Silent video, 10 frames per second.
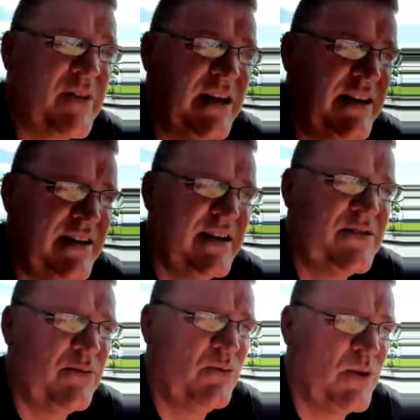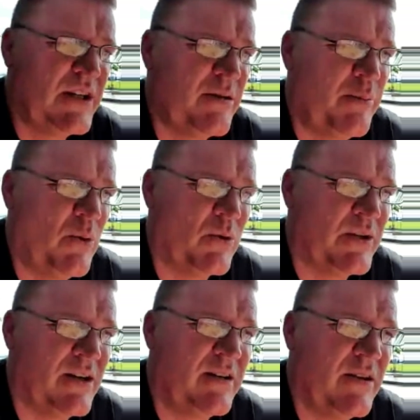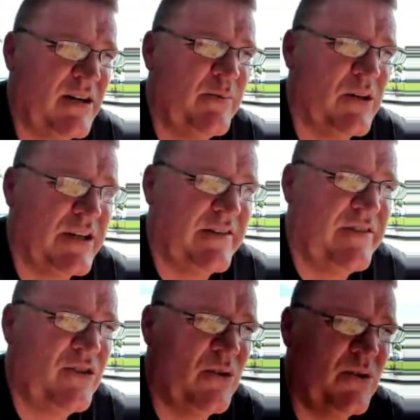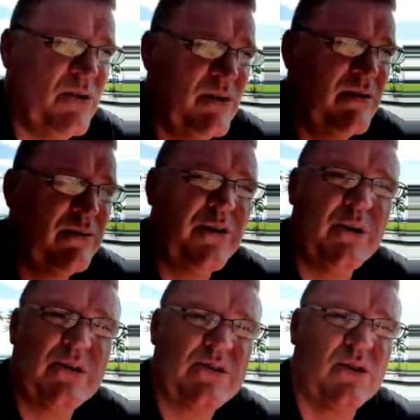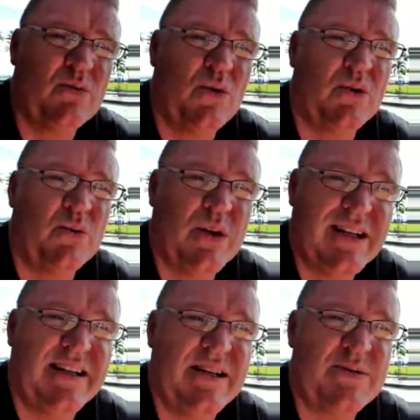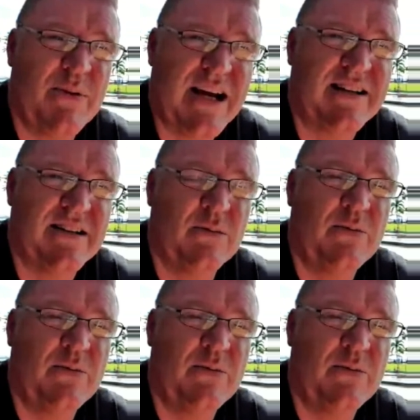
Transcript: And it's really important, I believe, to focus on what really is matter,